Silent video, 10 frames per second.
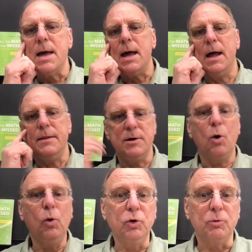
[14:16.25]
And the
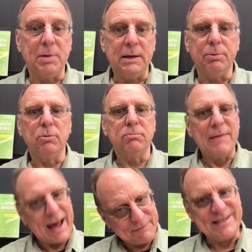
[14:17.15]
older people
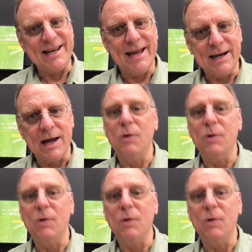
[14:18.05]
have to take,